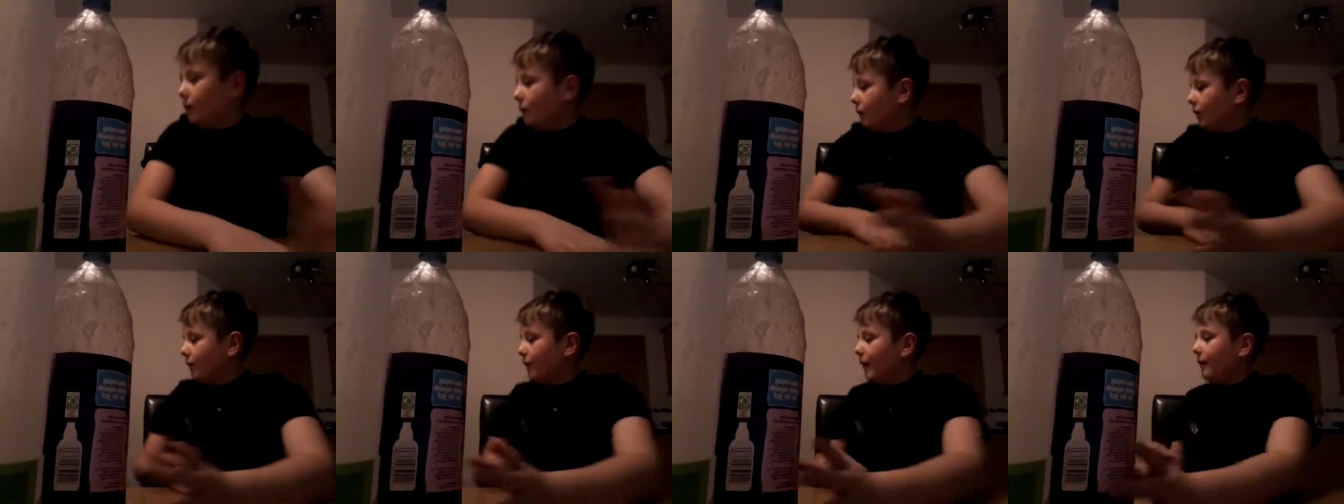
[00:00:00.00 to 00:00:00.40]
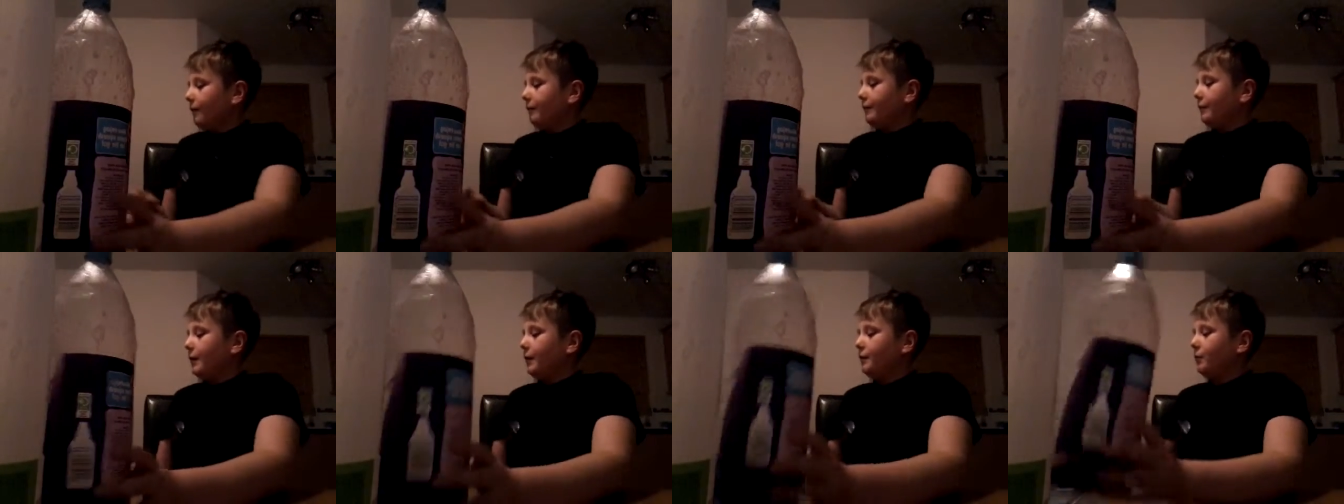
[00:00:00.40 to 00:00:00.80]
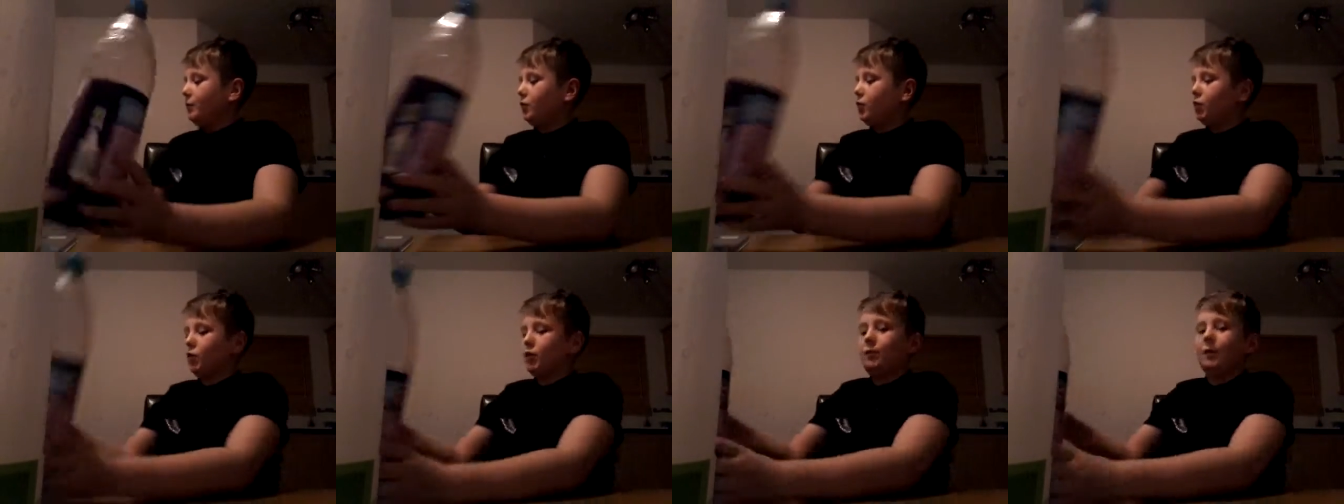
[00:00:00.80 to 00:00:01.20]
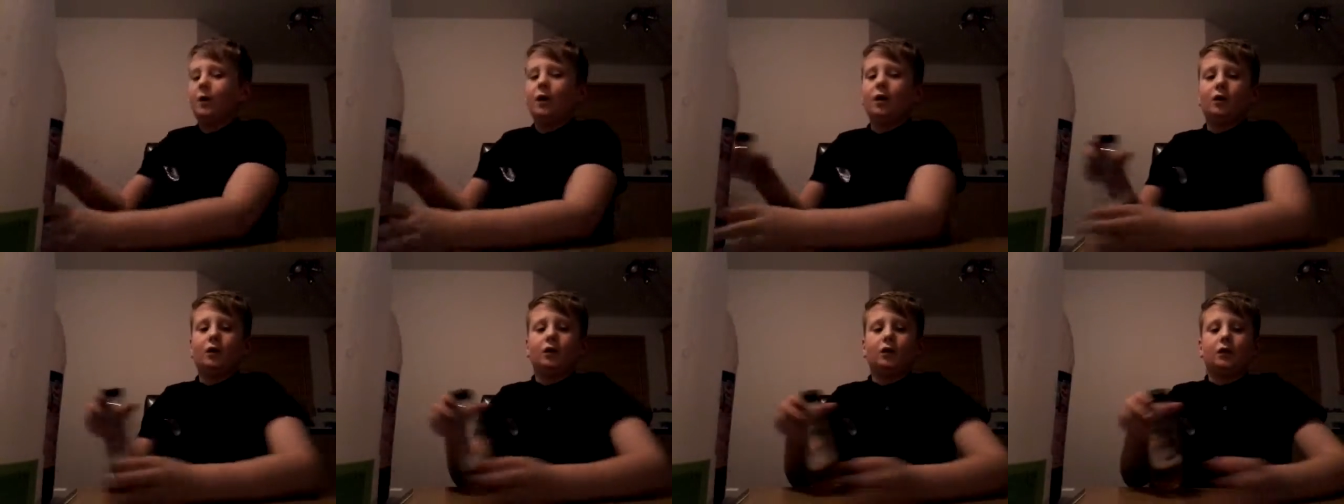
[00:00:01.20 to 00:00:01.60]
so that Vimto
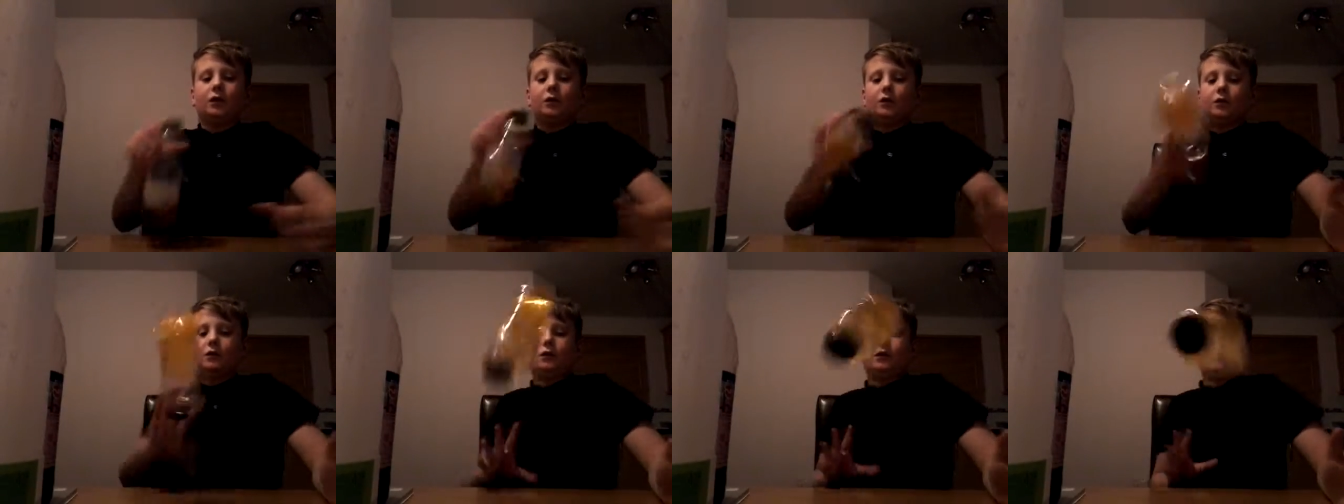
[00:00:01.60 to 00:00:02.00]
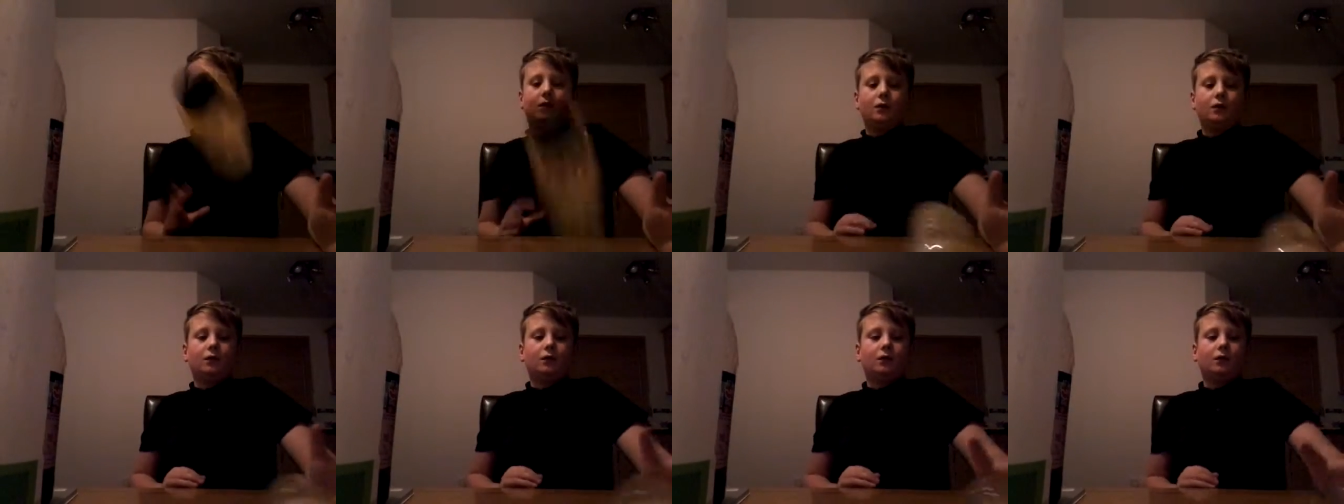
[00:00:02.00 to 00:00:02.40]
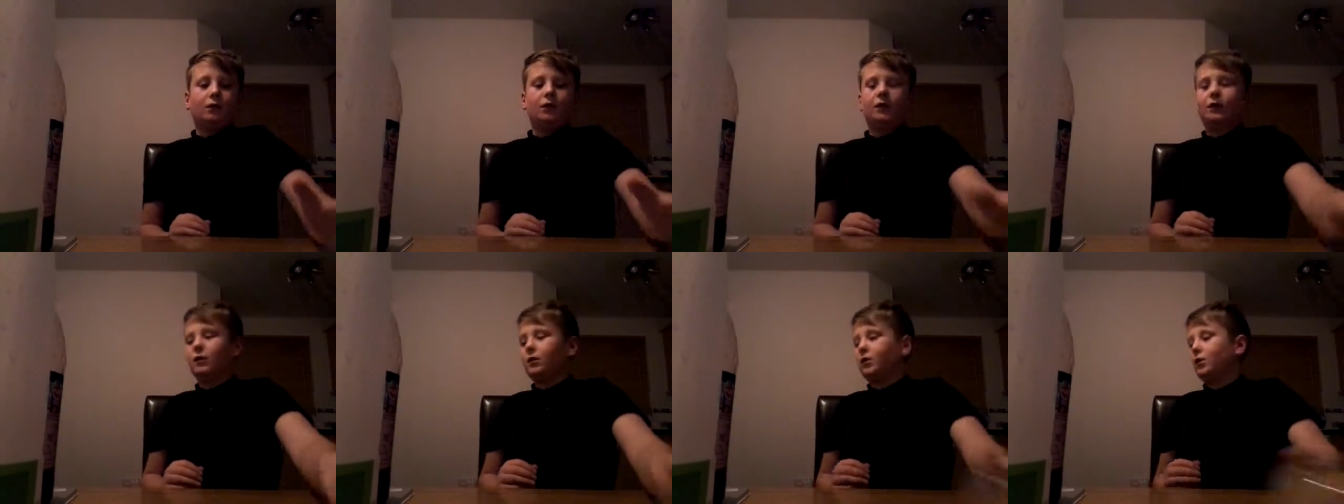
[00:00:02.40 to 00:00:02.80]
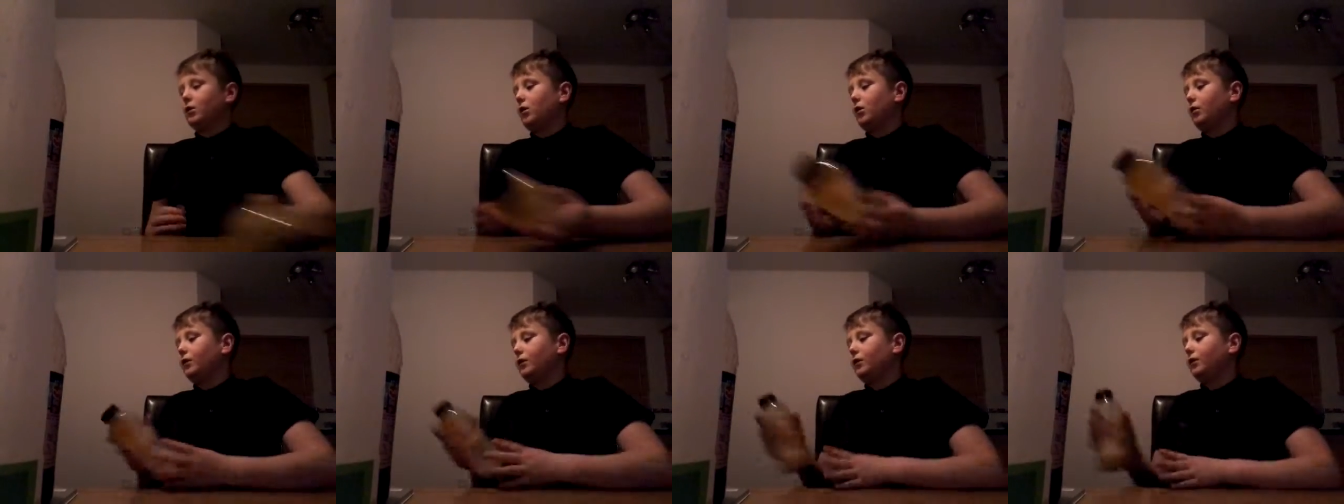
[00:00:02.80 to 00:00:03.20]
bottle is
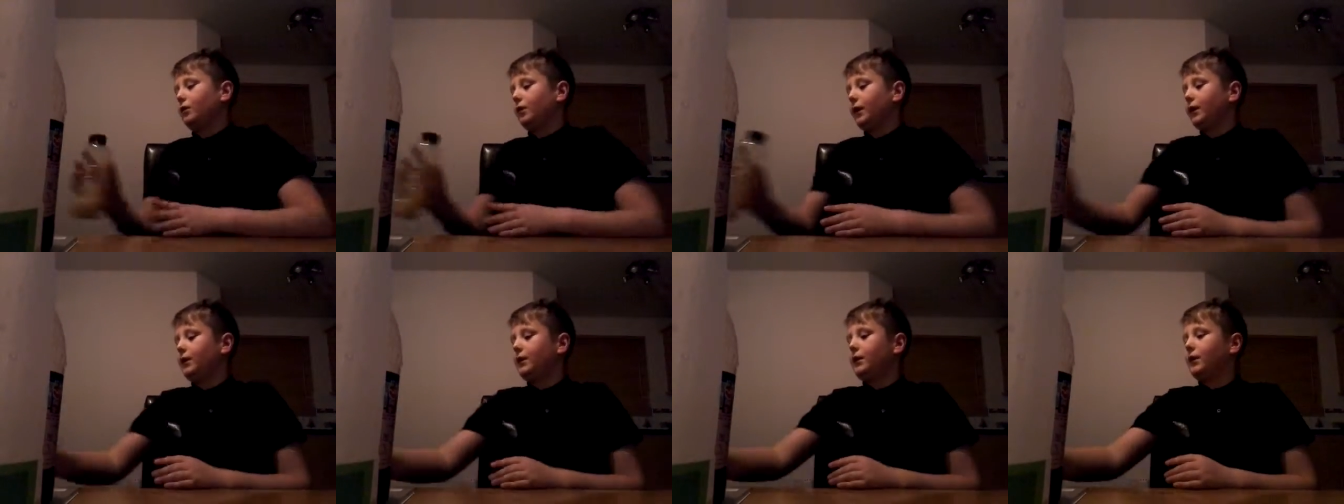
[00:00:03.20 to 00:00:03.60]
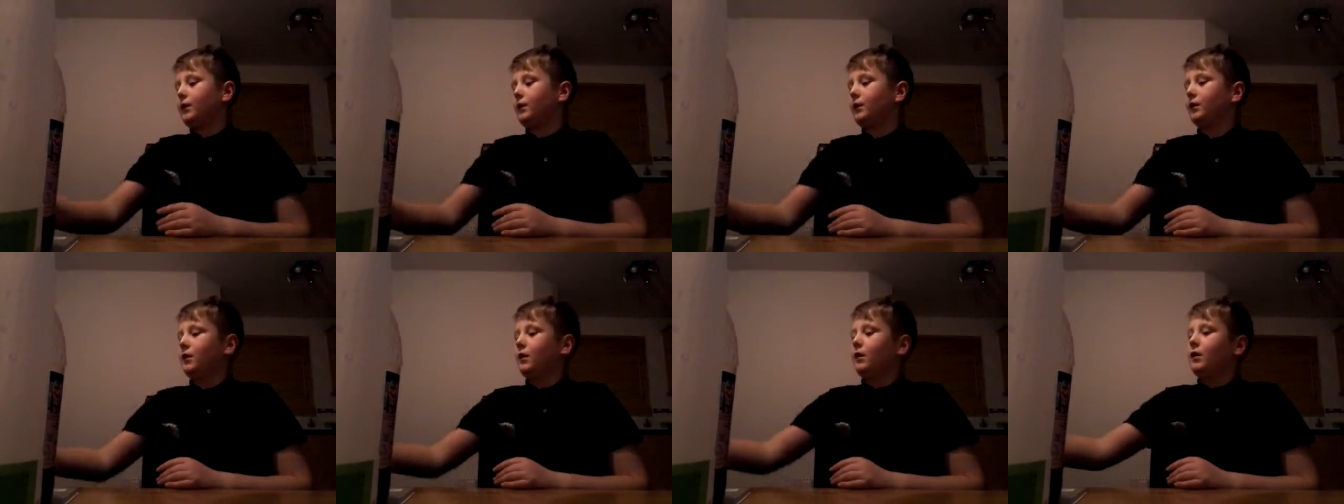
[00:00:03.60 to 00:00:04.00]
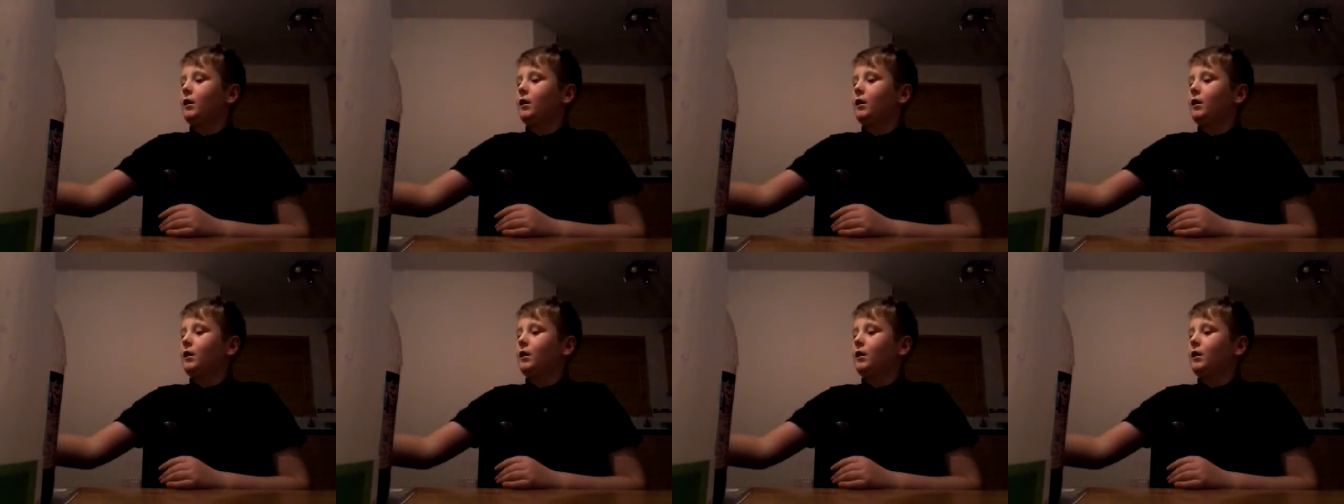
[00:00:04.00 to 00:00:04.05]
not the greatest